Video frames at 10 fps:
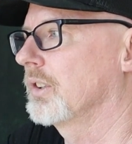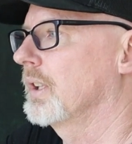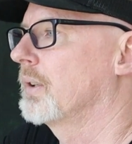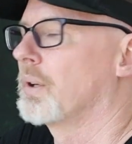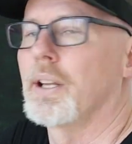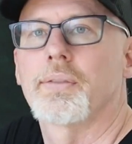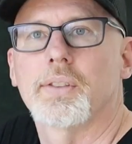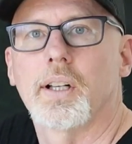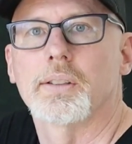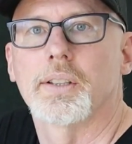it ran
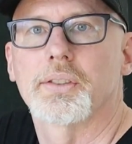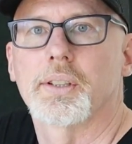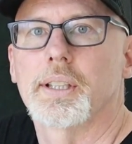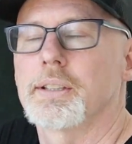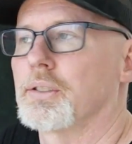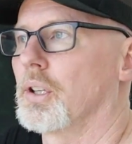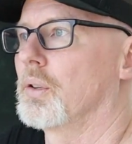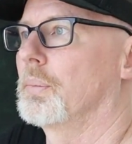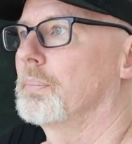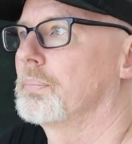flawlessly.
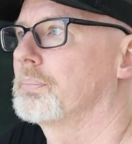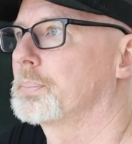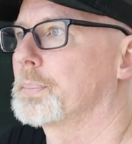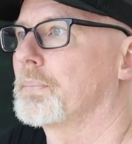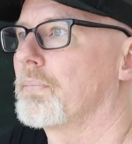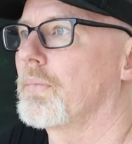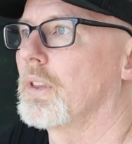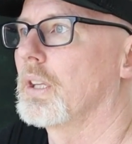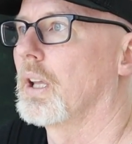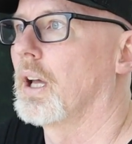So
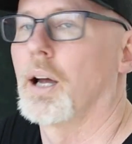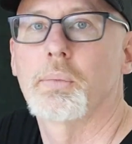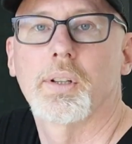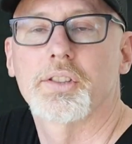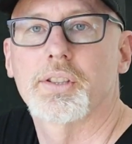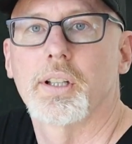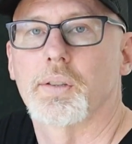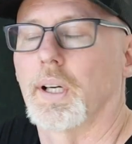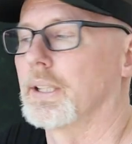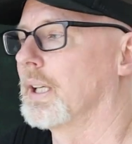I'm really
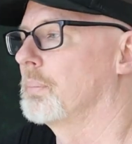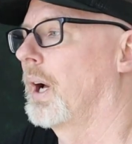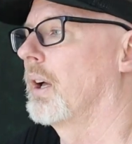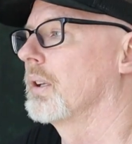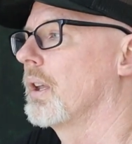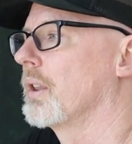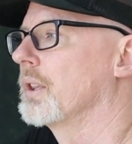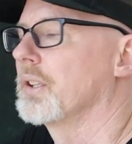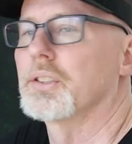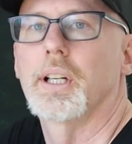stoked right now about
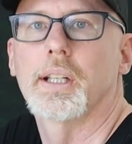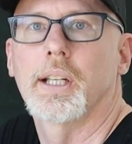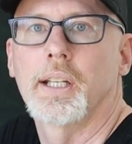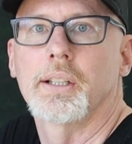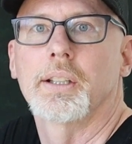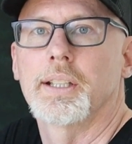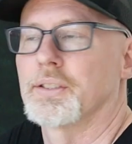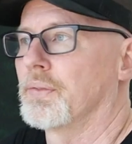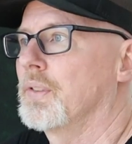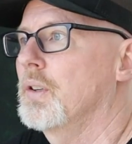this gun and
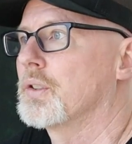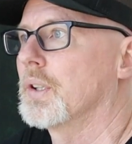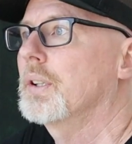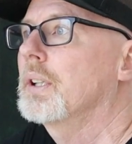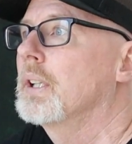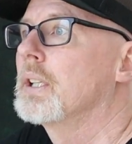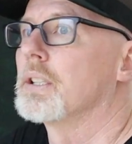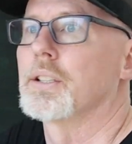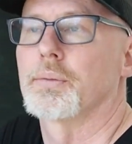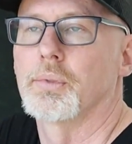its future,
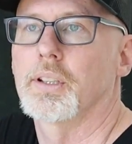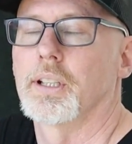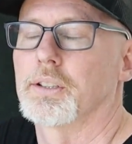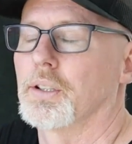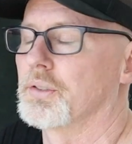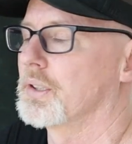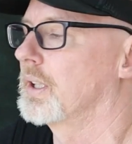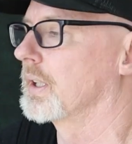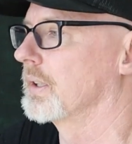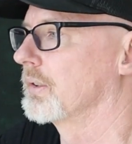just from looking at those
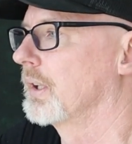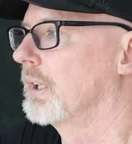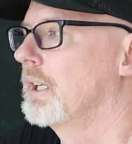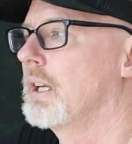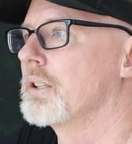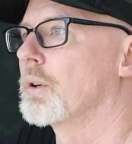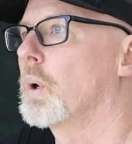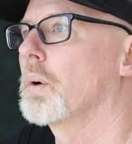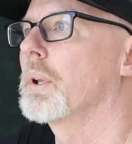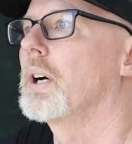targets. So
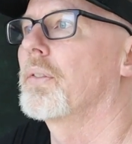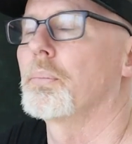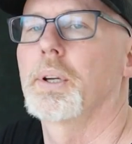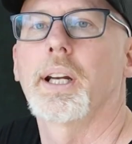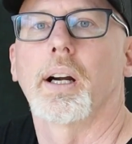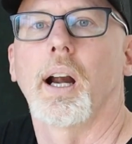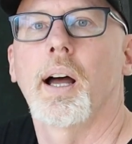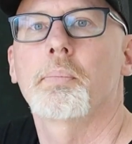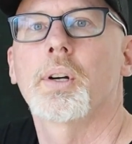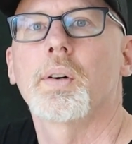where do we go from here?
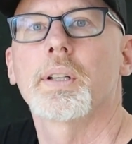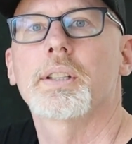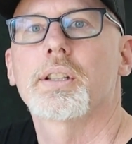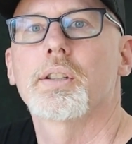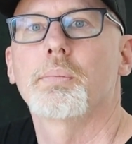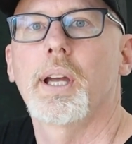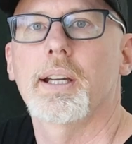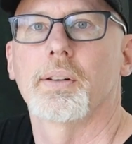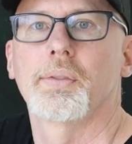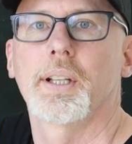I'm going to
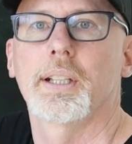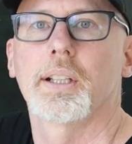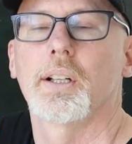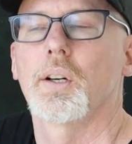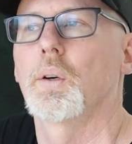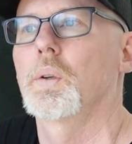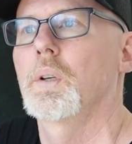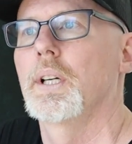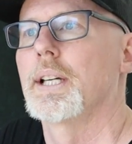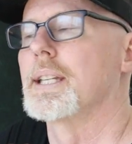make a
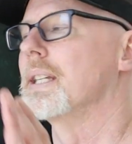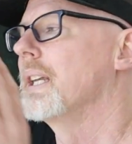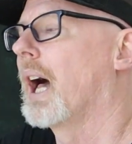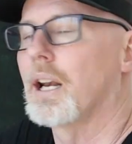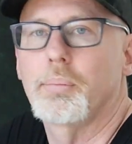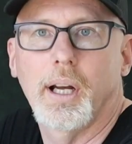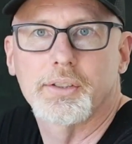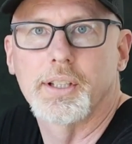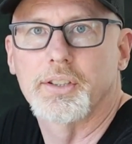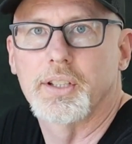video not
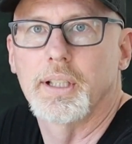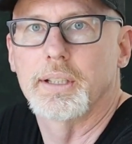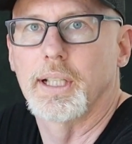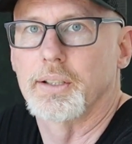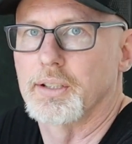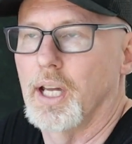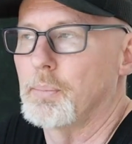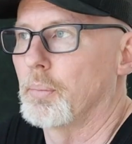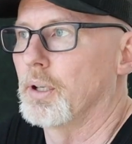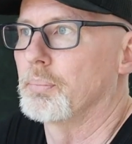about this gun next
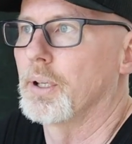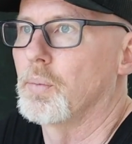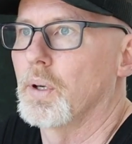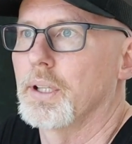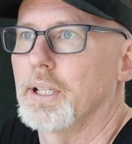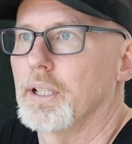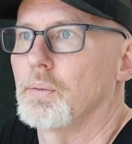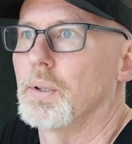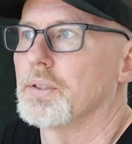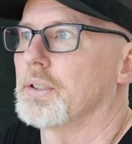time. I'm going to pick one of the other
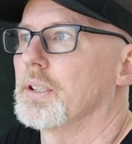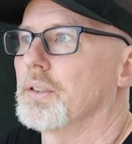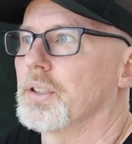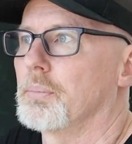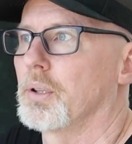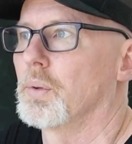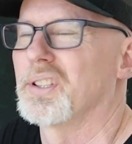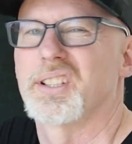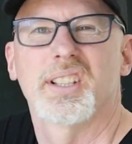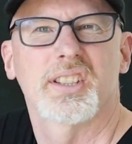ones and do something
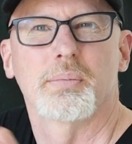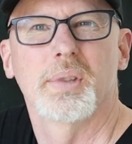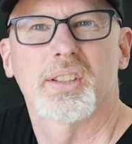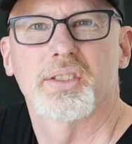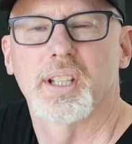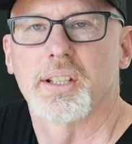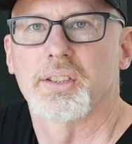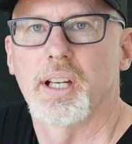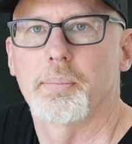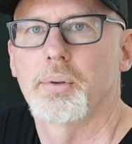with it, just to mix
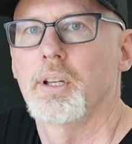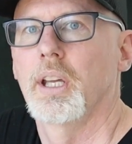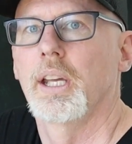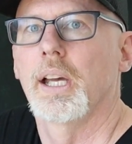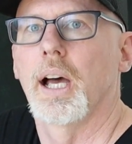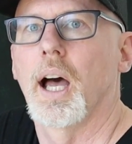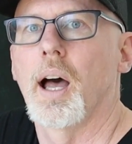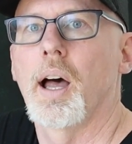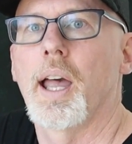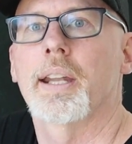things up.
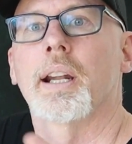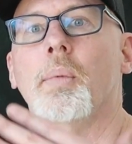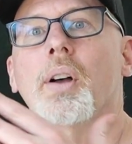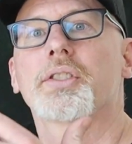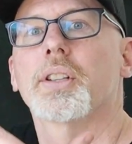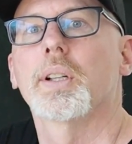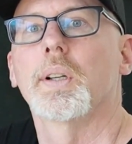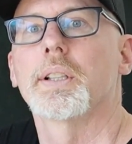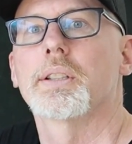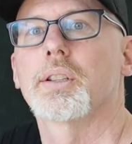And I'm also
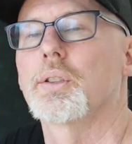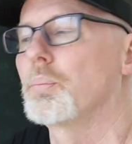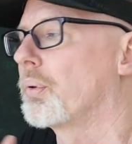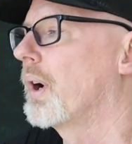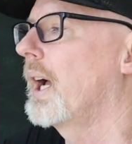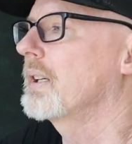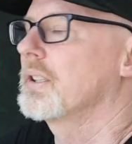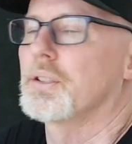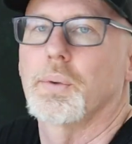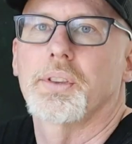going to
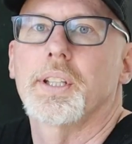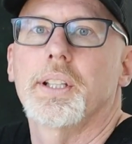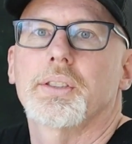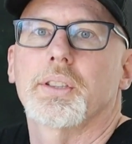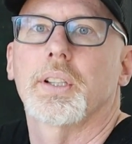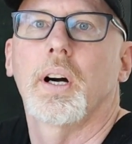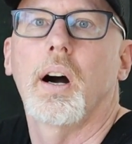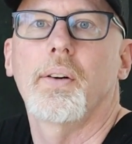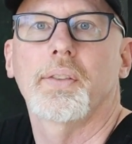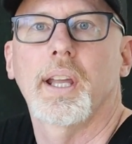practice with this
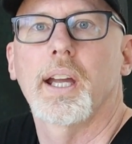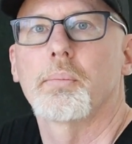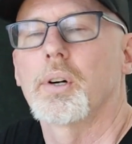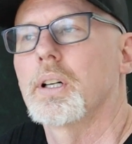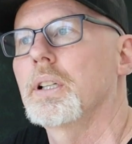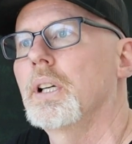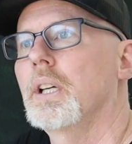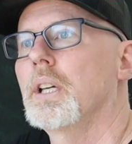off camera,